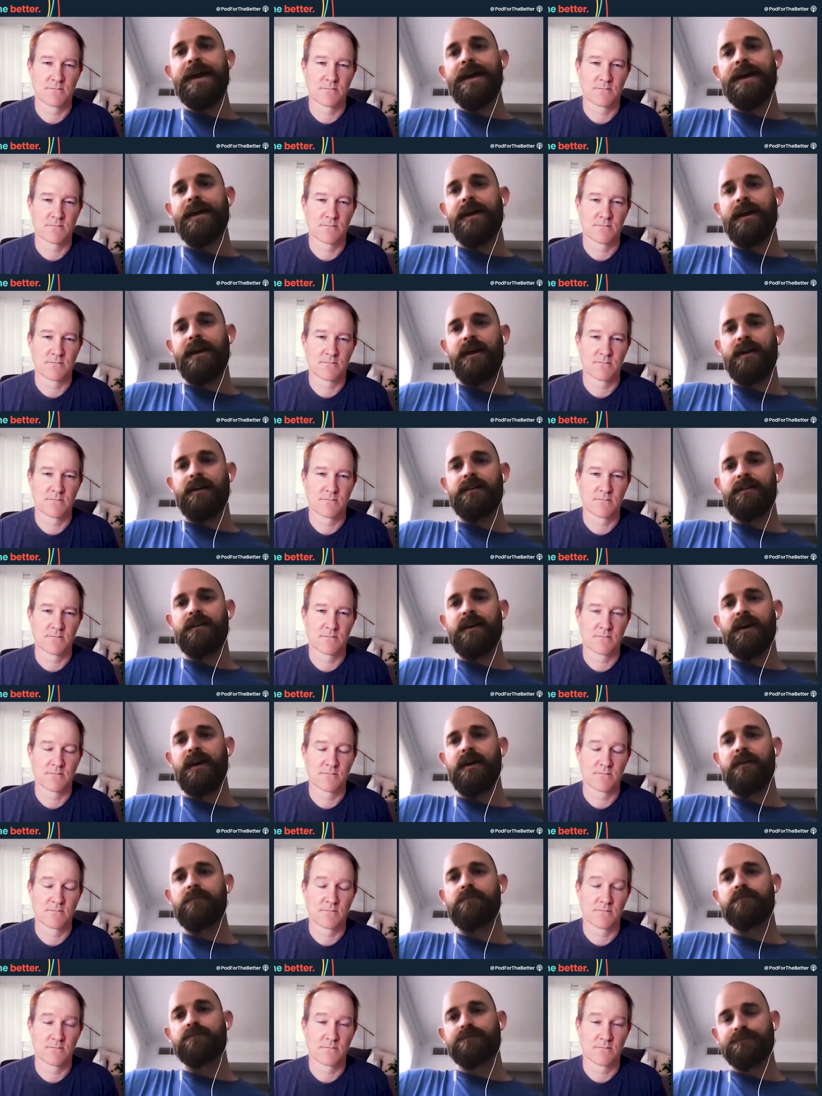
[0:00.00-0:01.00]
Speaker 1: And
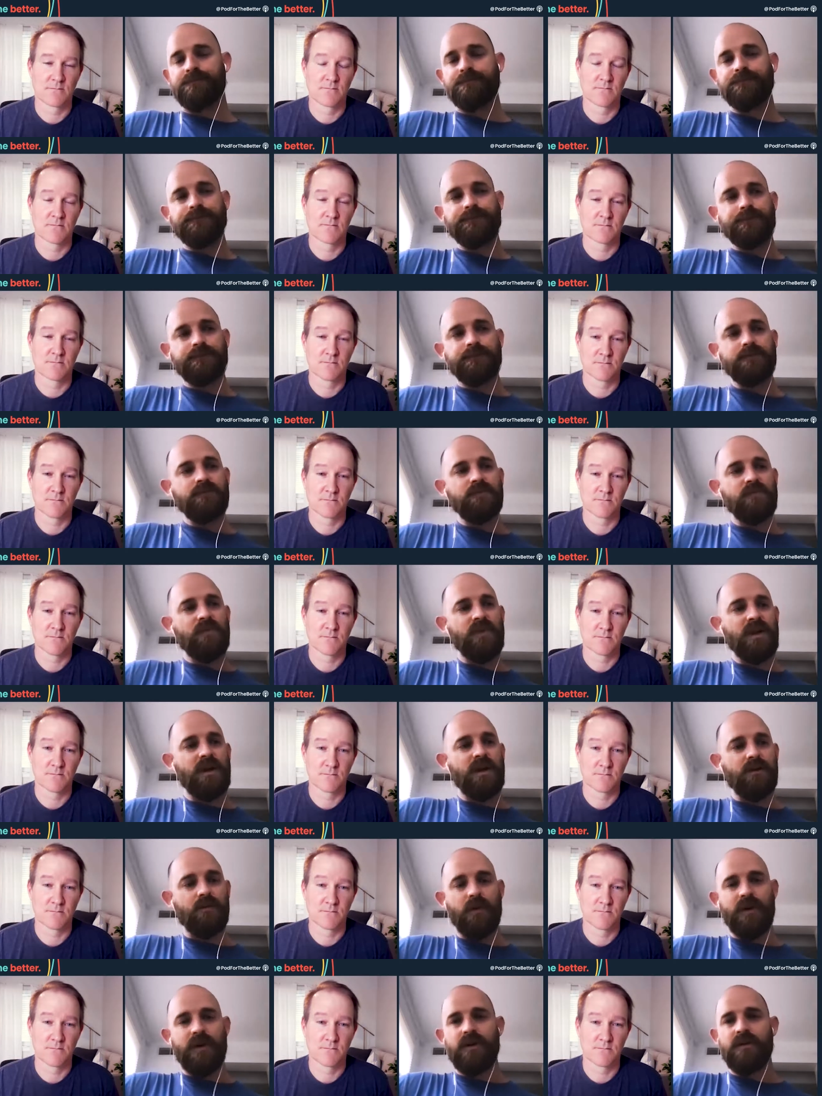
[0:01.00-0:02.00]
um,
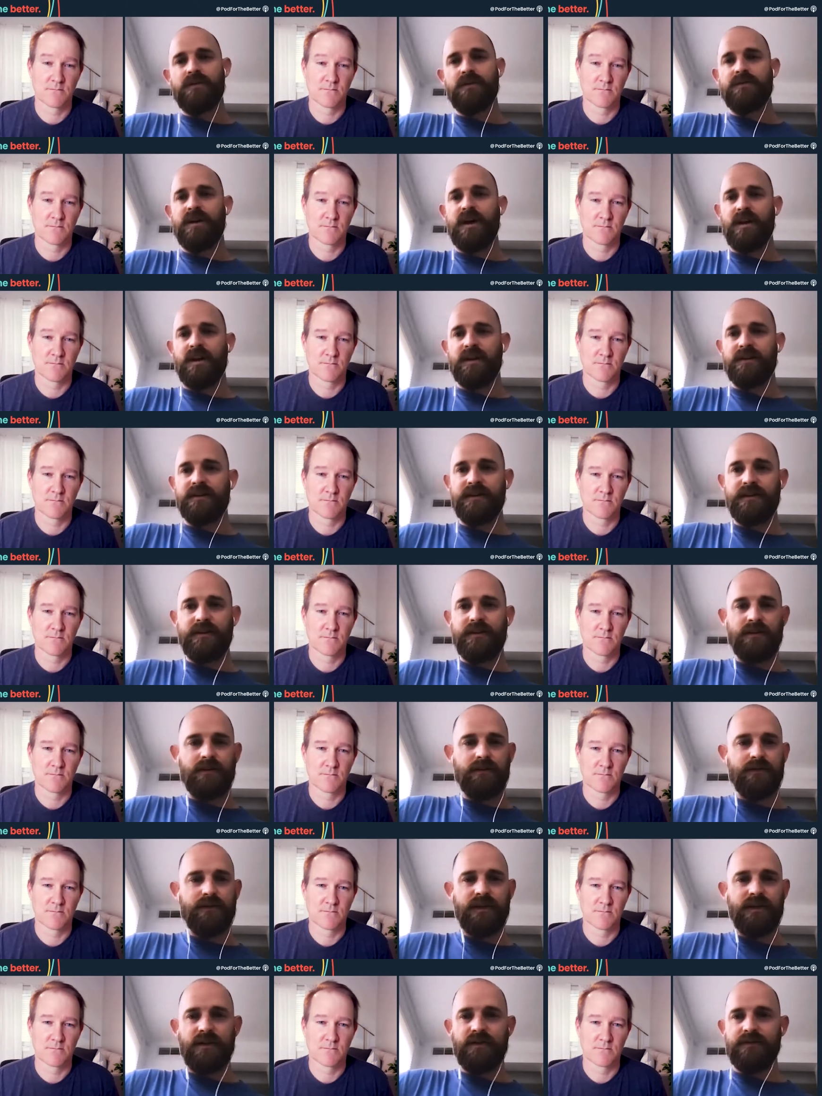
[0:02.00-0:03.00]
went over volunteered
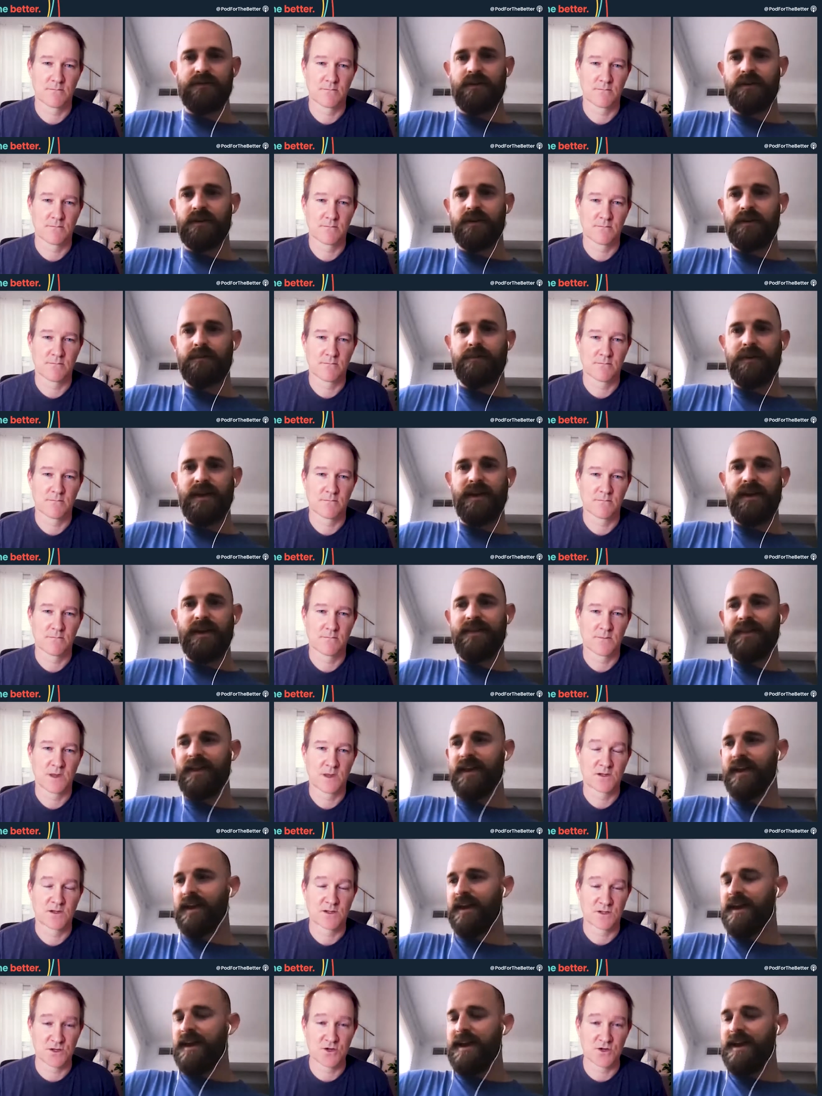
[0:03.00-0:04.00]
over there for a little bit and
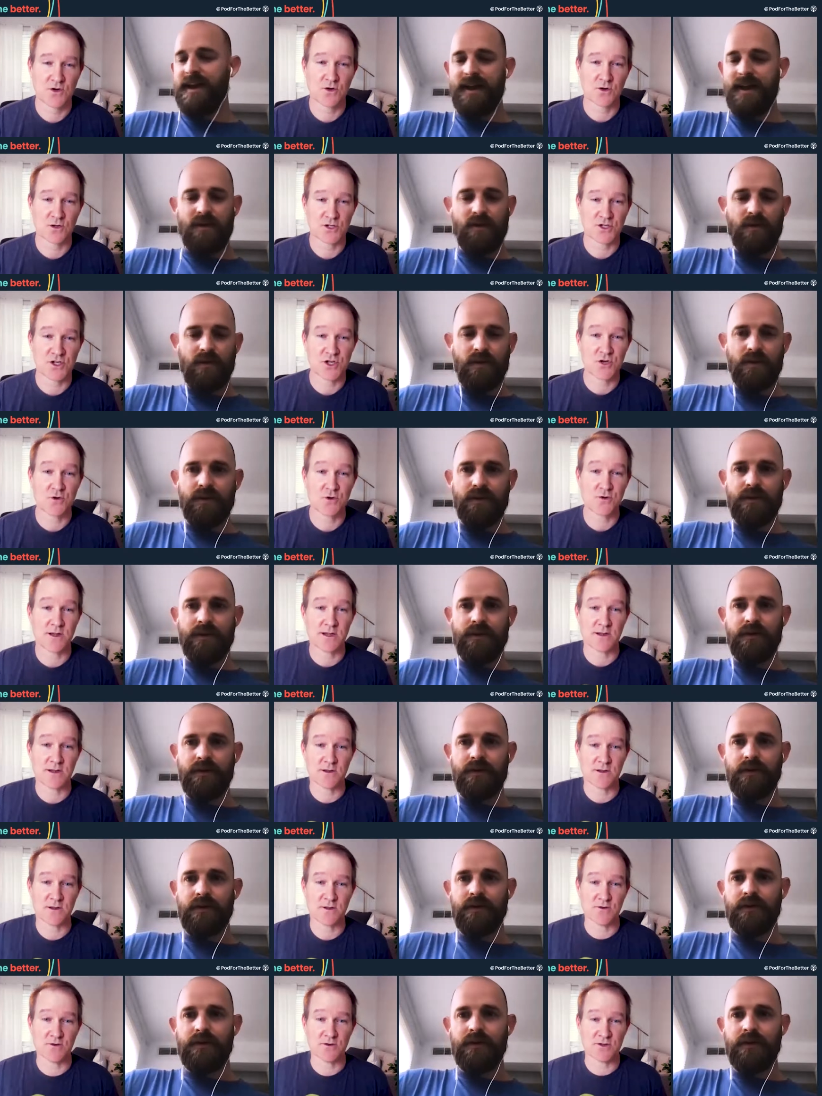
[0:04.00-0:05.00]
then so you
Speaker 2: so you
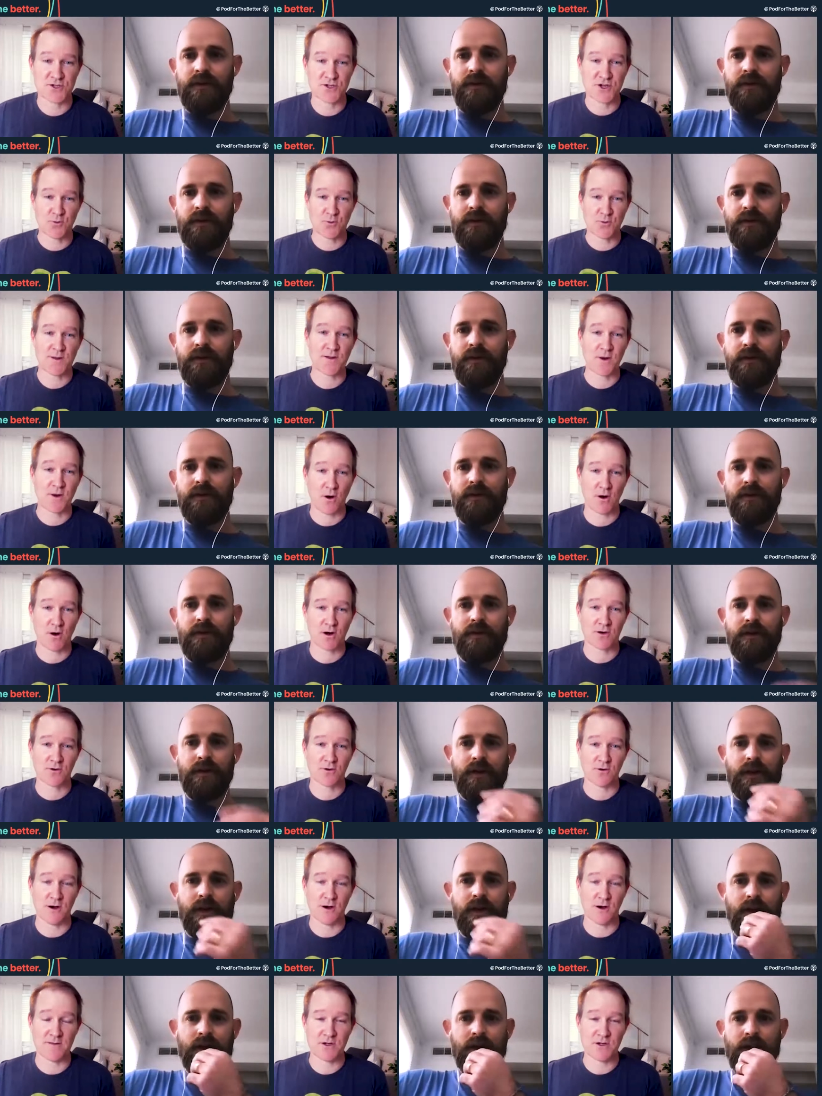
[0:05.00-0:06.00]
then you so you read the
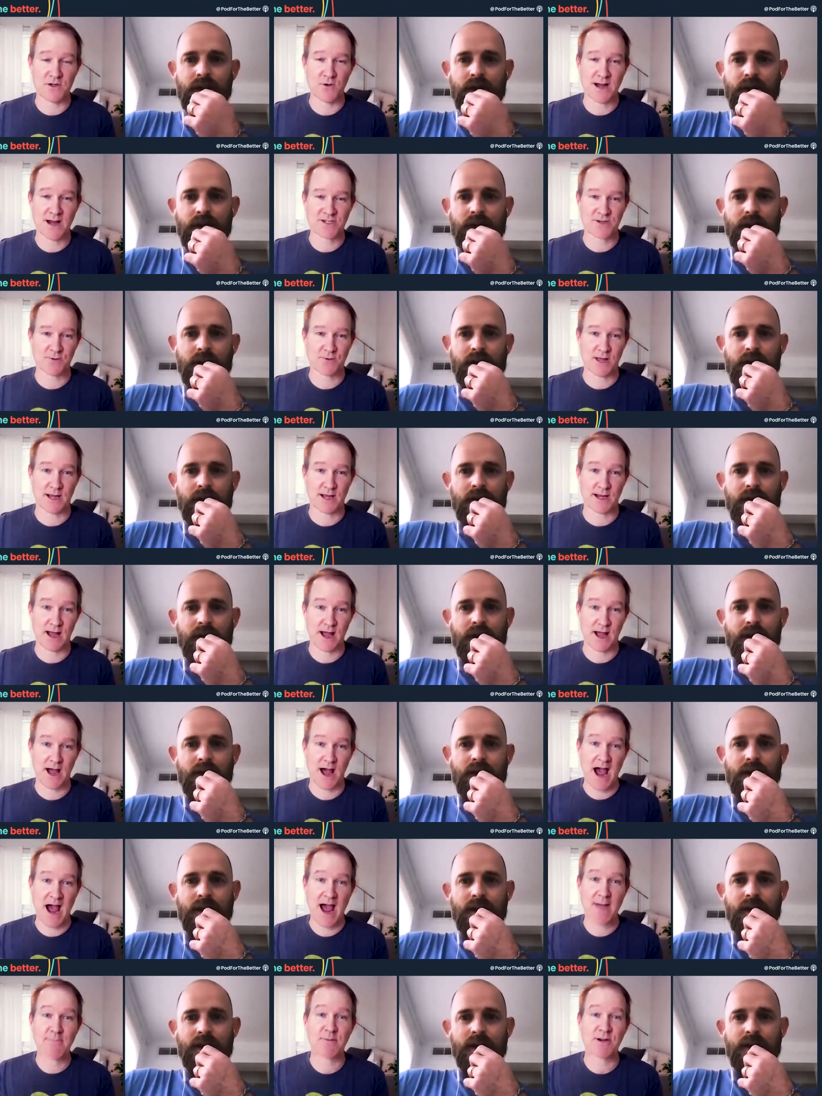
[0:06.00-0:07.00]
article and then you actually like
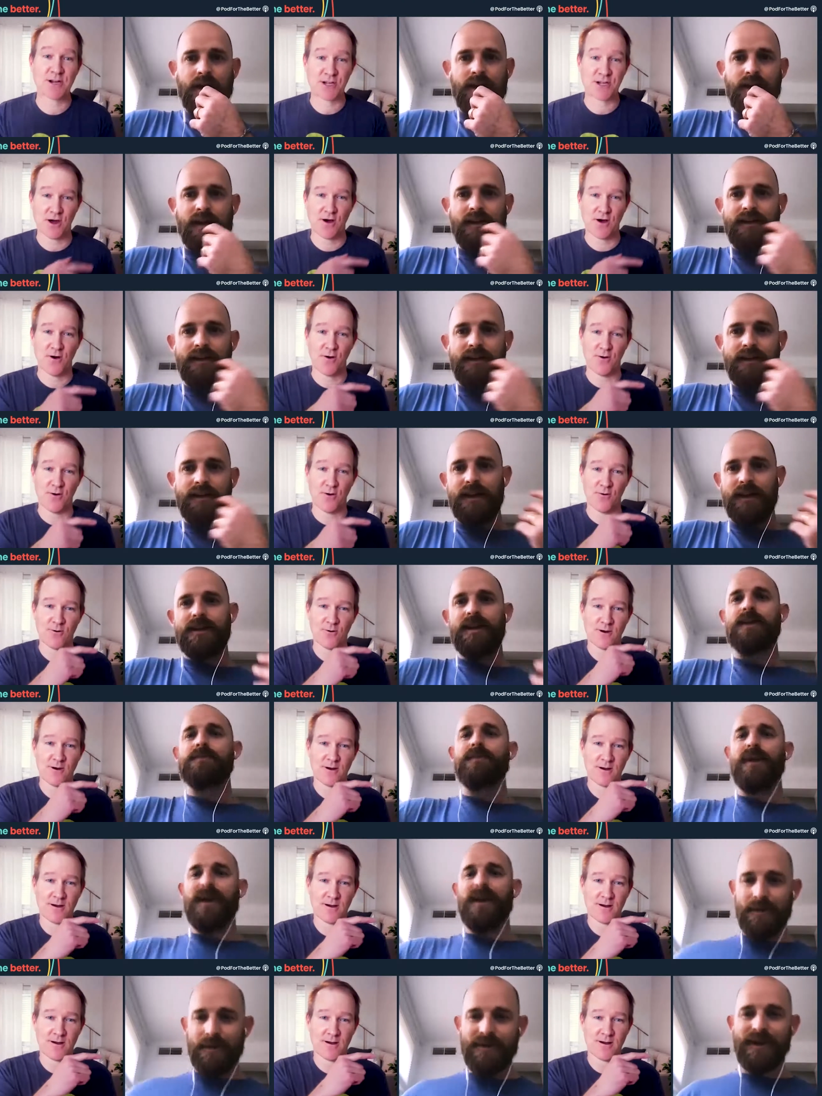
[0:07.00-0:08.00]
I'm gonna go.
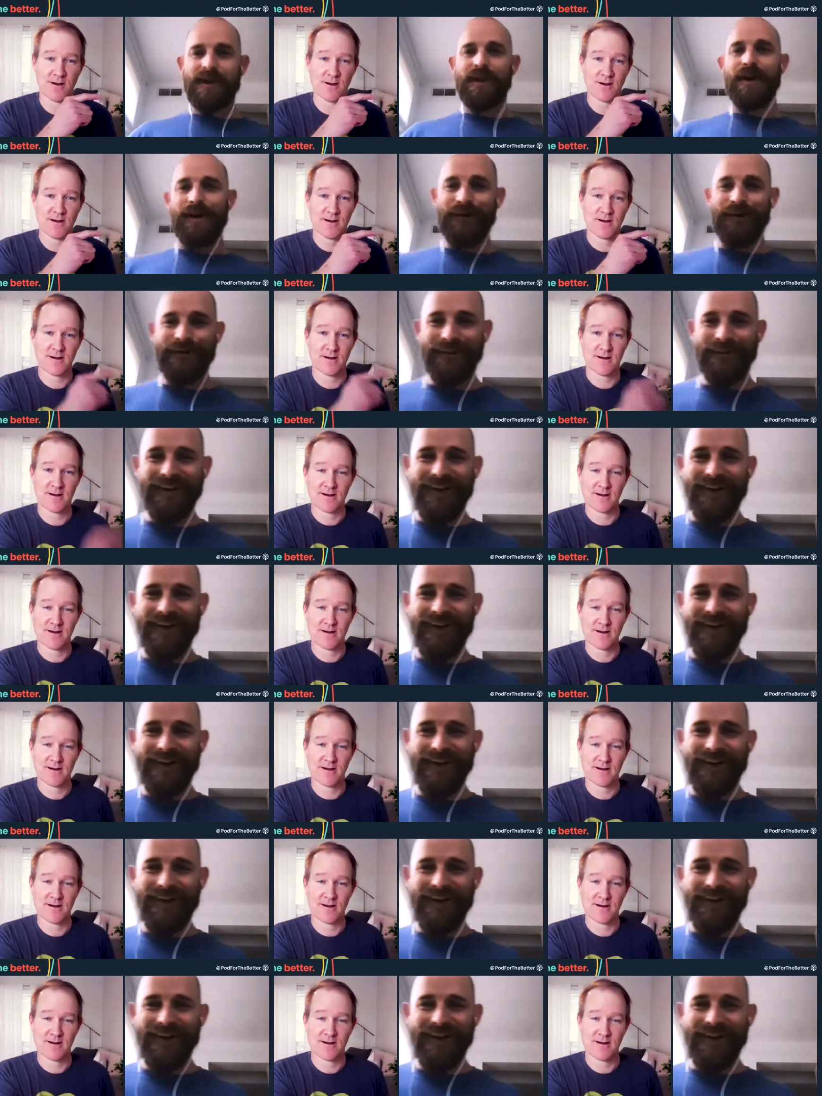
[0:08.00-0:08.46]
And I'm like, I'm gonna go.